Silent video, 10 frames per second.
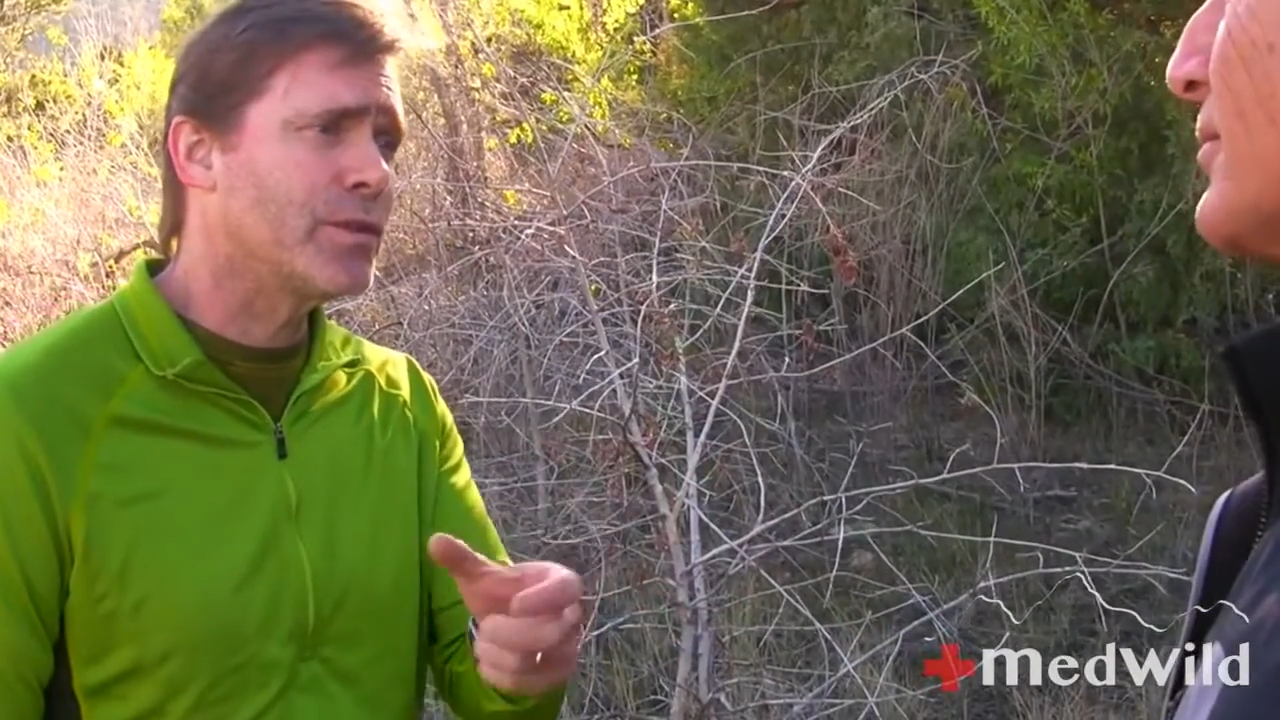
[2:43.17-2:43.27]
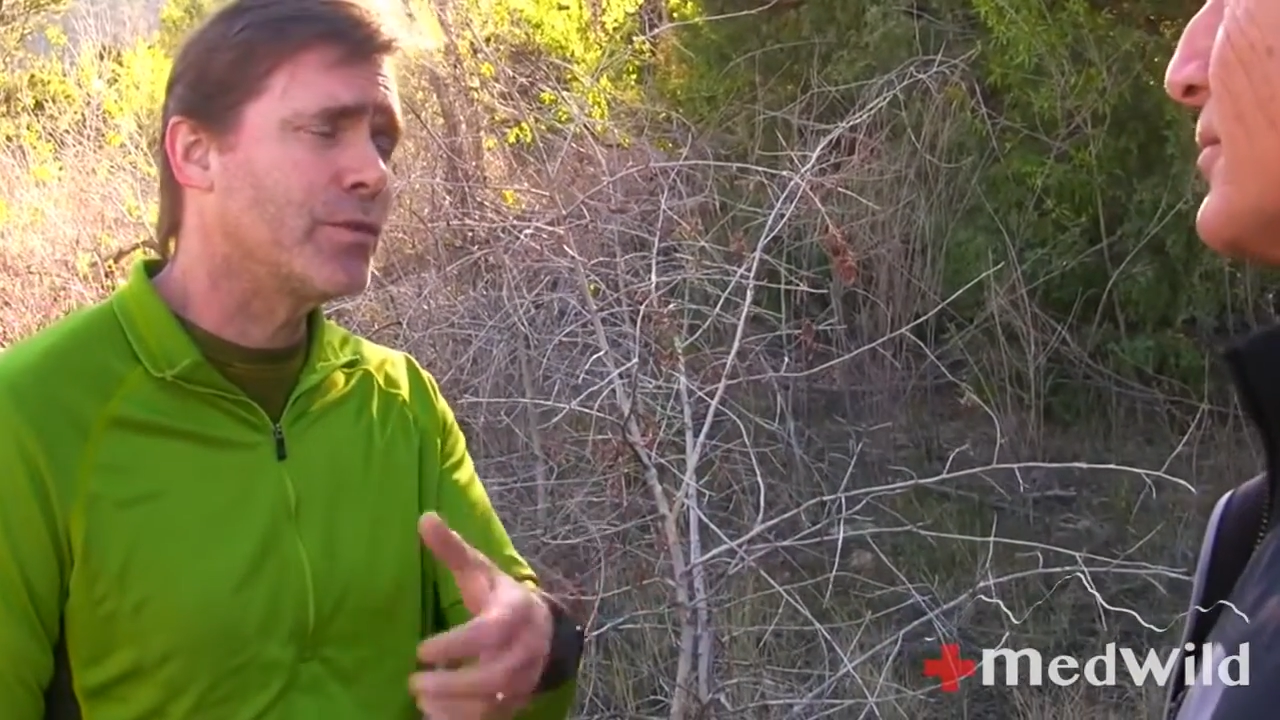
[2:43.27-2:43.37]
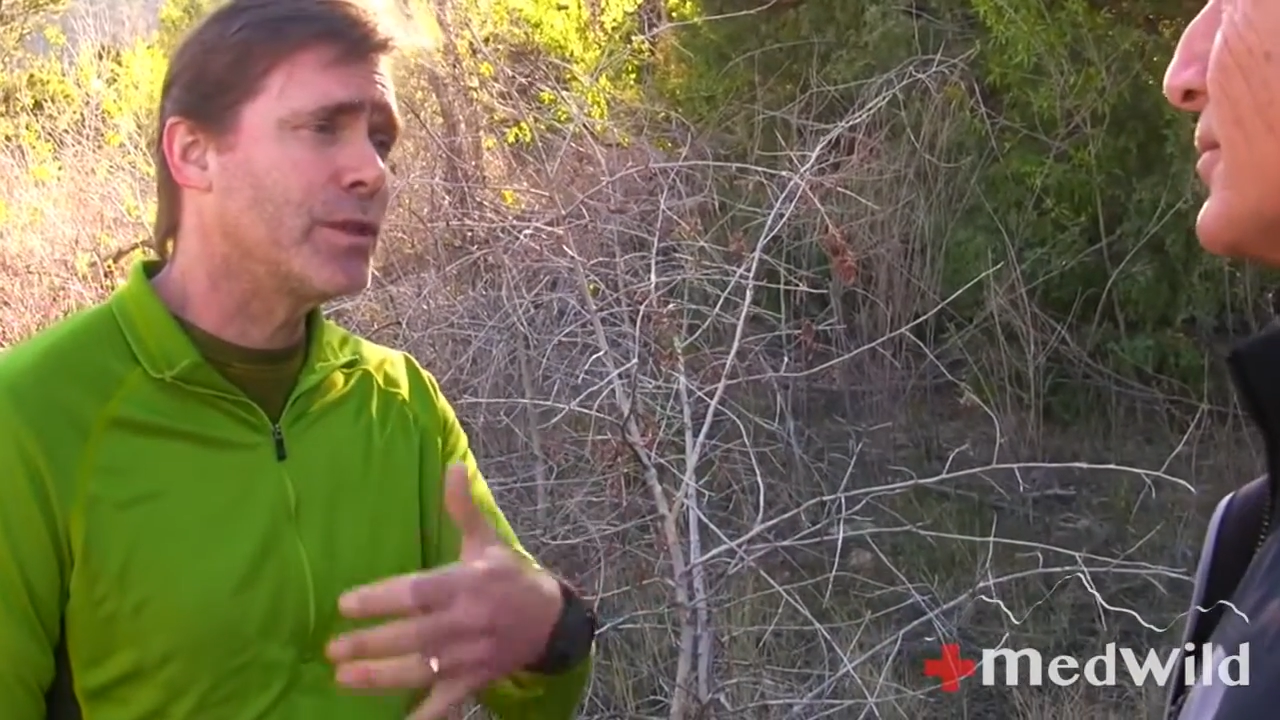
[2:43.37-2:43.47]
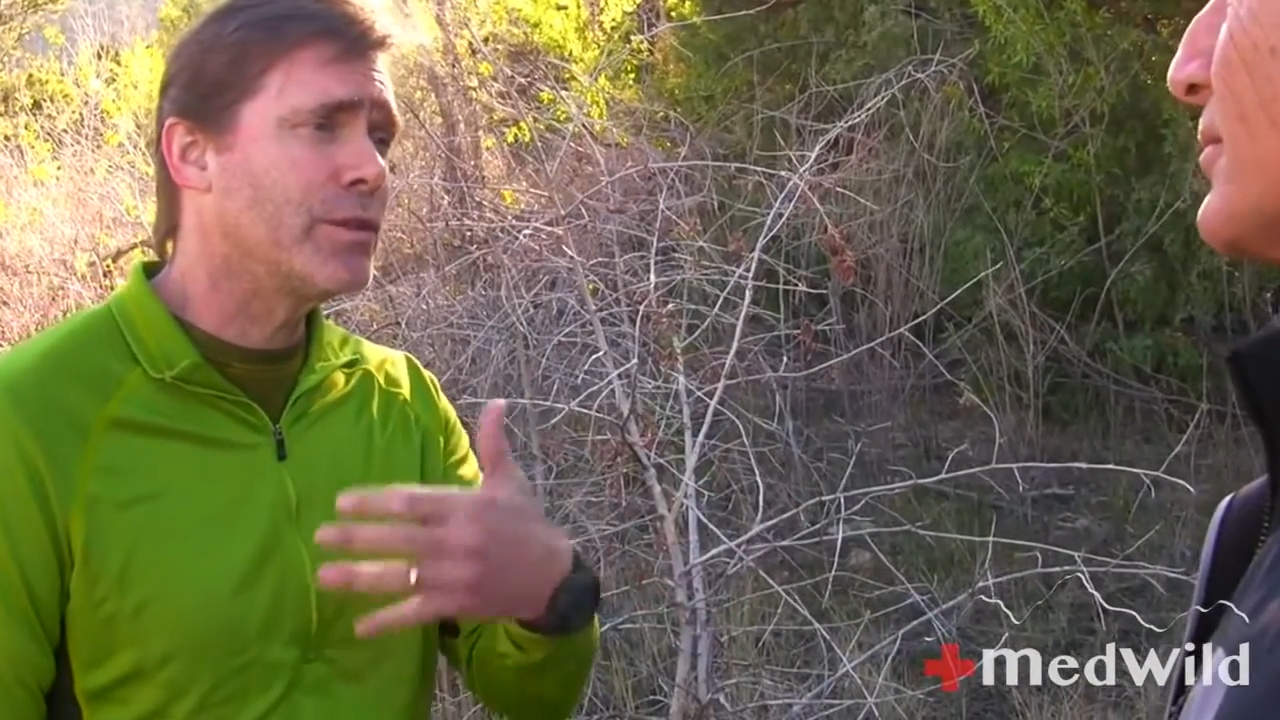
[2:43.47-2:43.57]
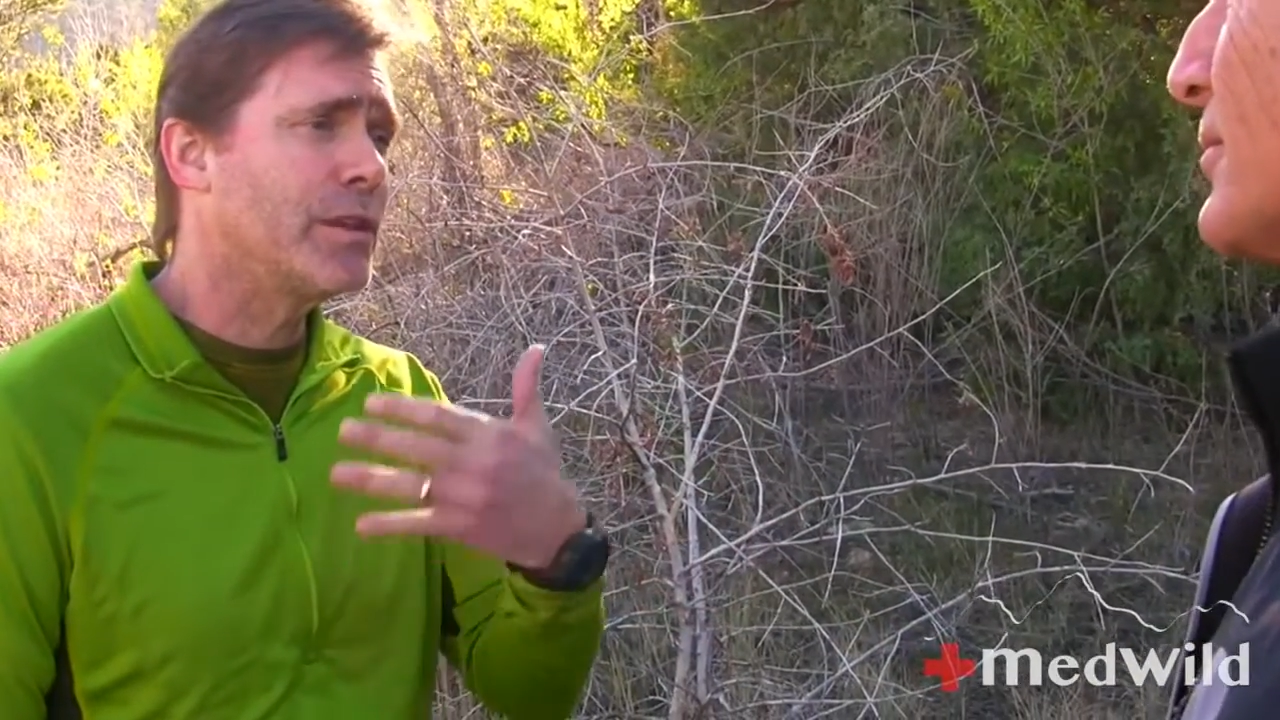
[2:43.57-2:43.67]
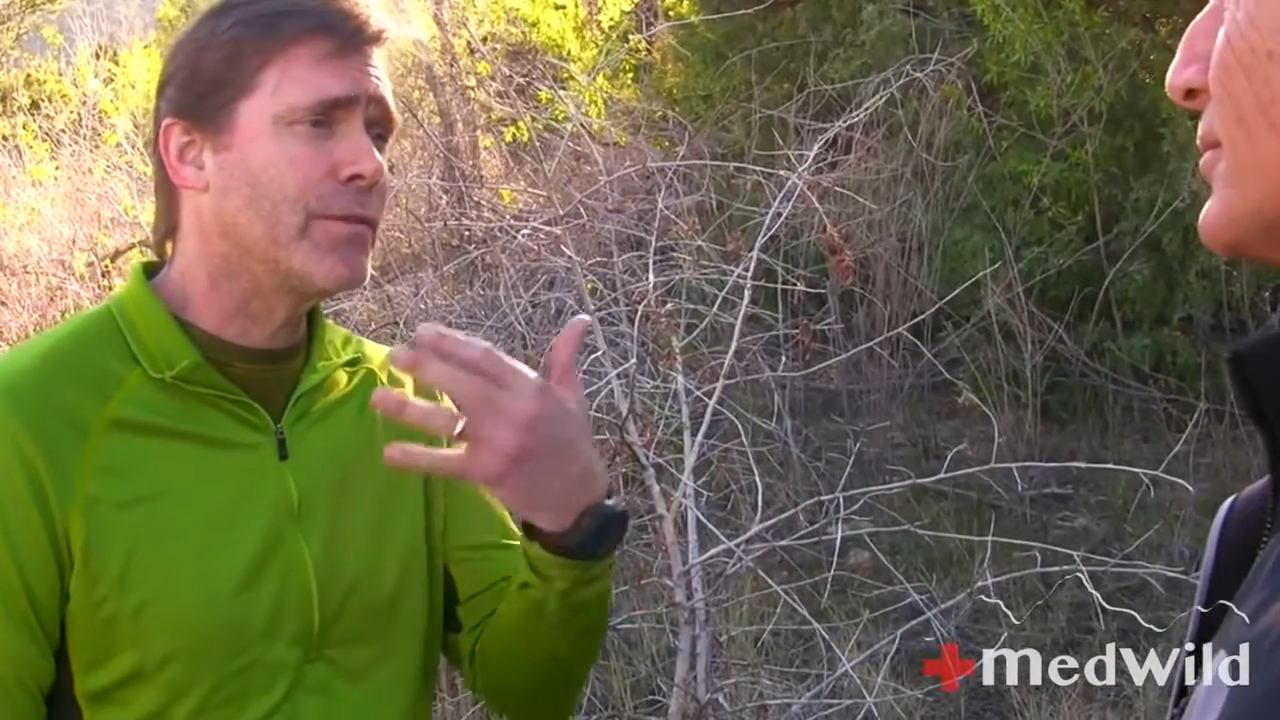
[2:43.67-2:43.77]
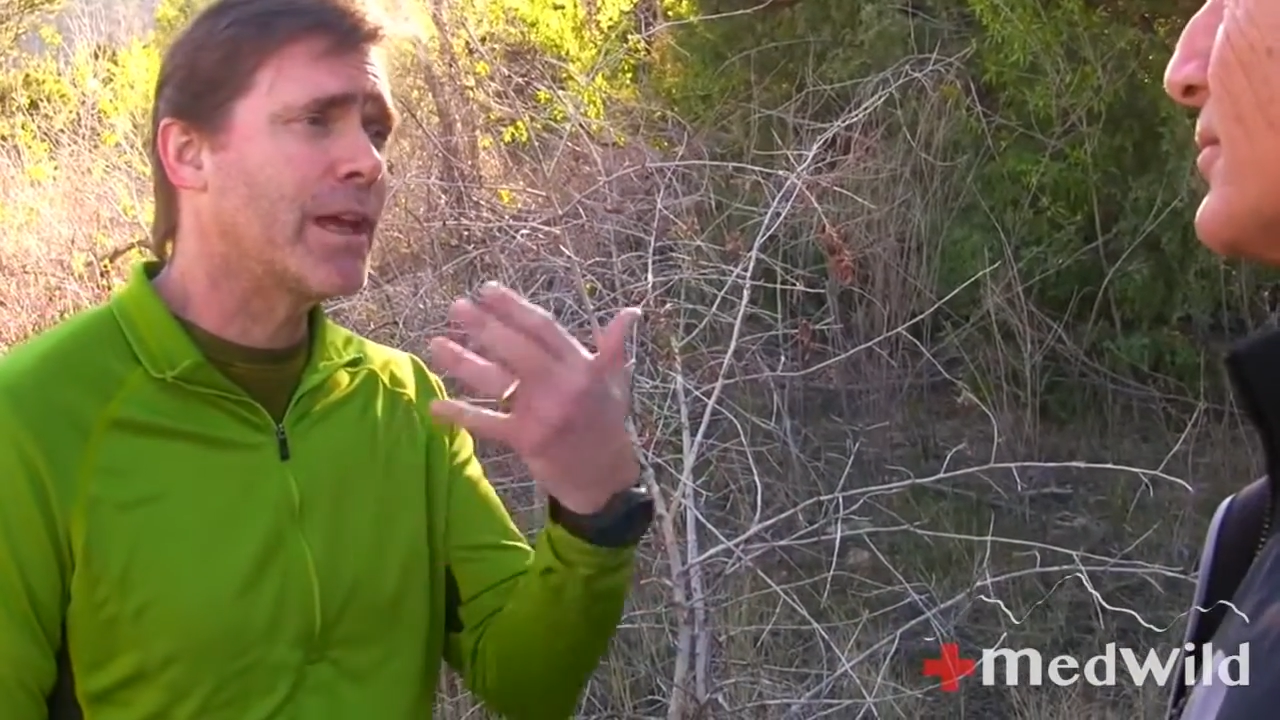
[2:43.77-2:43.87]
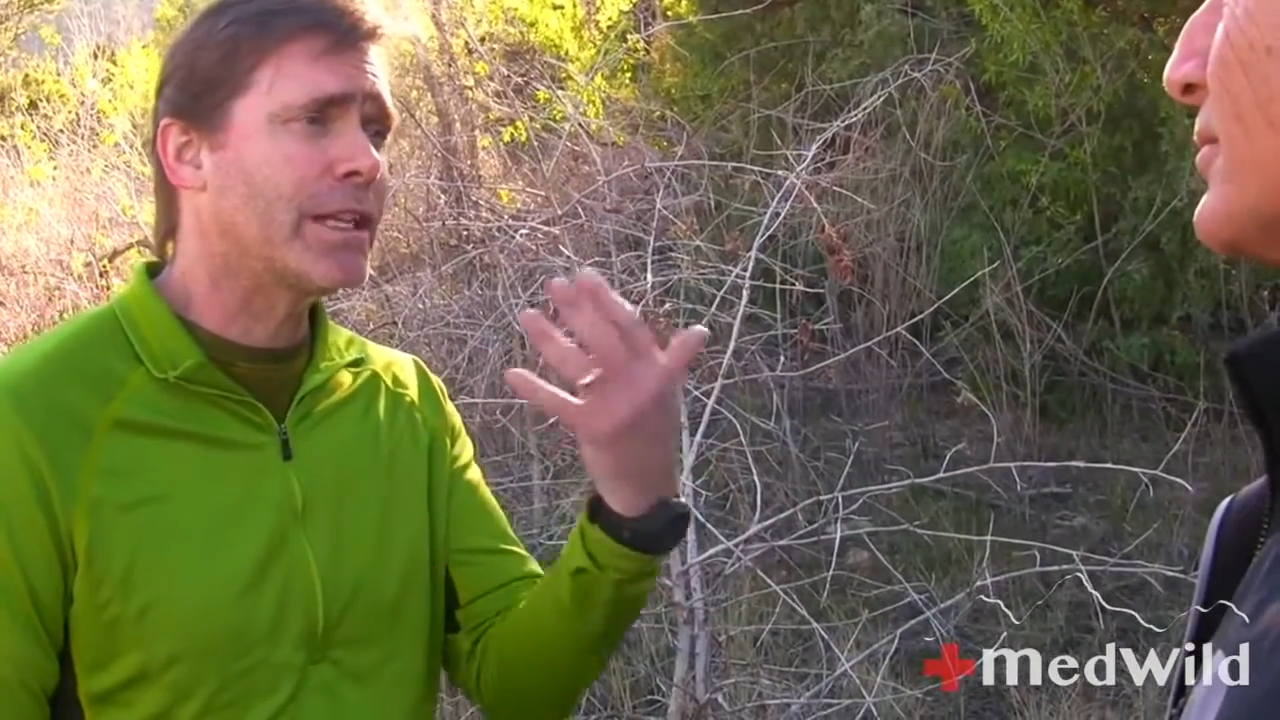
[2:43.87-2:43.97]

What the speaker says: so when you give